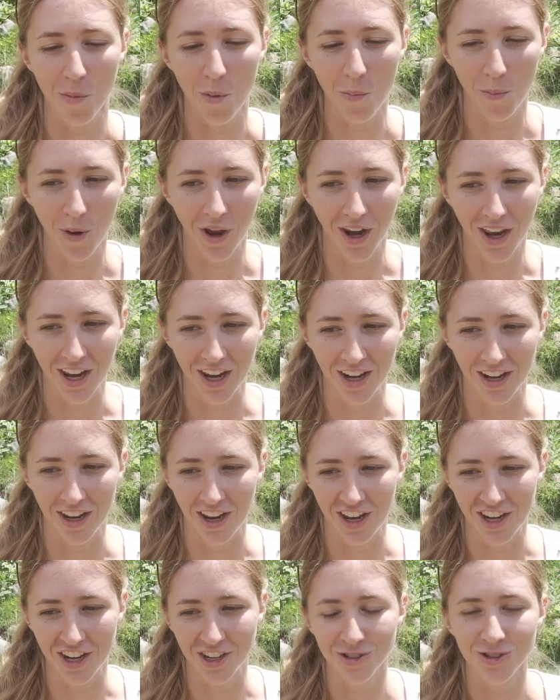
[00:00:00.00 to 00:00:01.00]
But
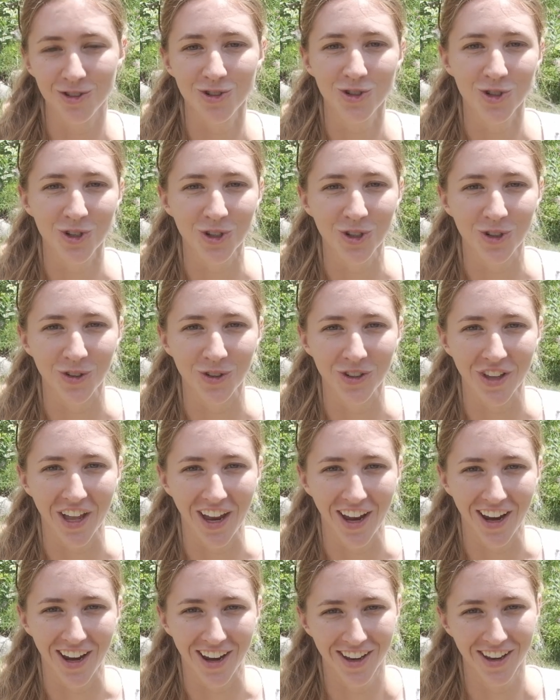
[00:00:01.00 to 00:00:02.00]
it is true,
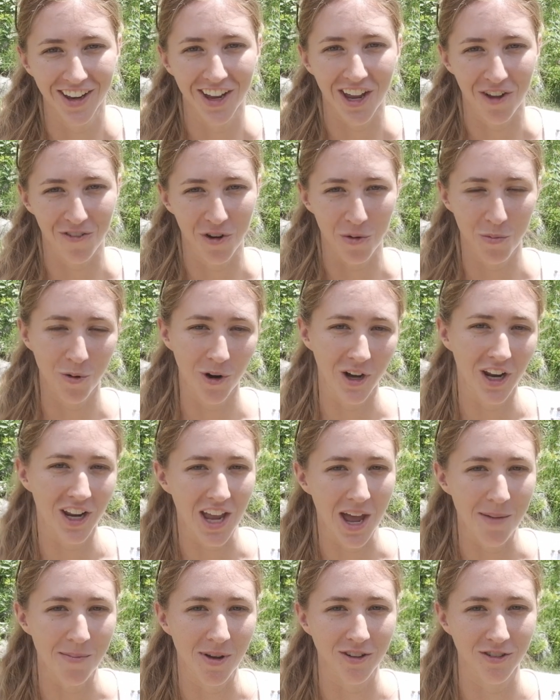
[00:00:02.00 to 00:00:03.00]
like if you're putting
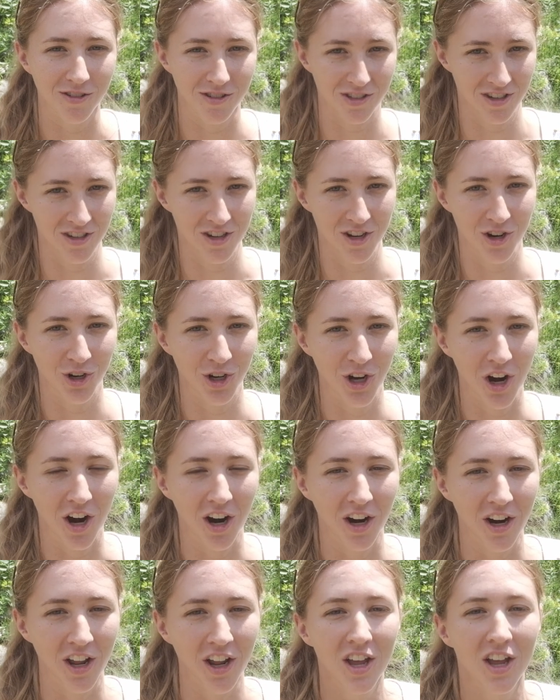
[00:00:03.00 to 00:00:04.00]
chemicals into your
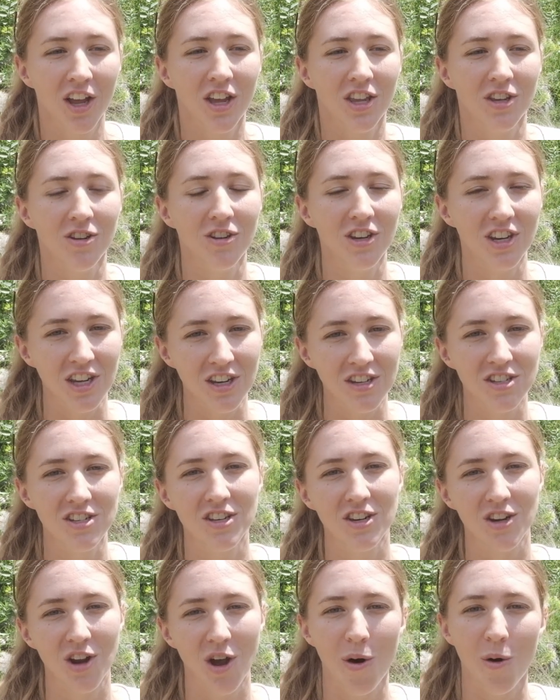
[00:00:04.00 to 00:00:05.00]
yard, you need to
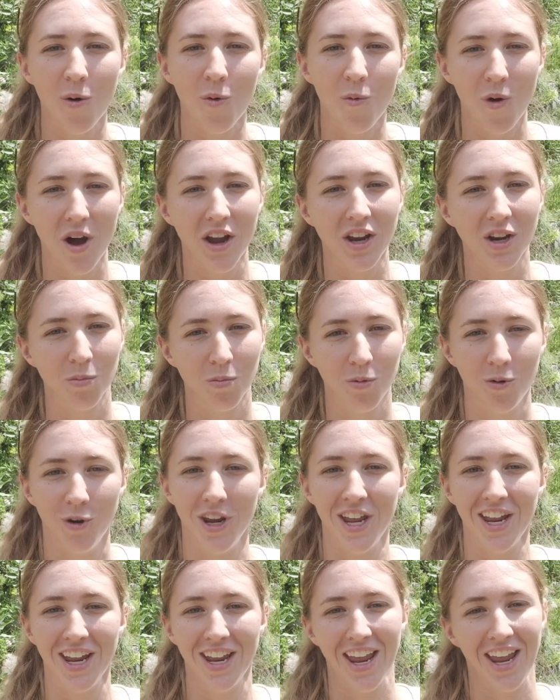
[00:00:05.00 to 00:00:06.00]
know what you're
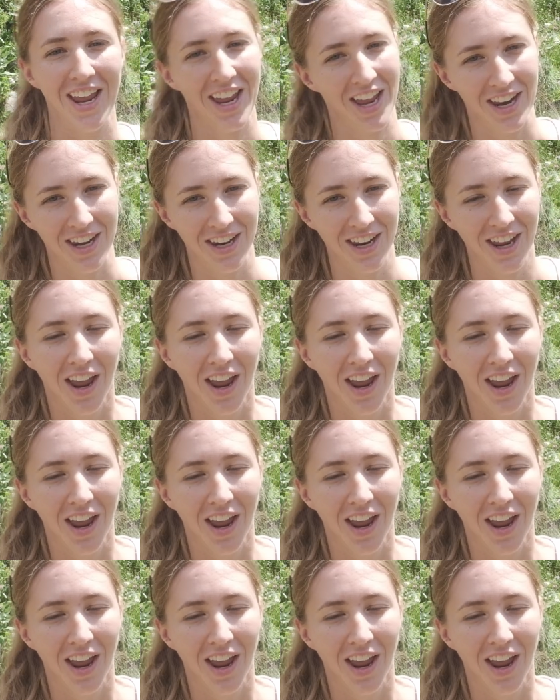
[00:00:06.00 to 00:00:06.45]
putting in.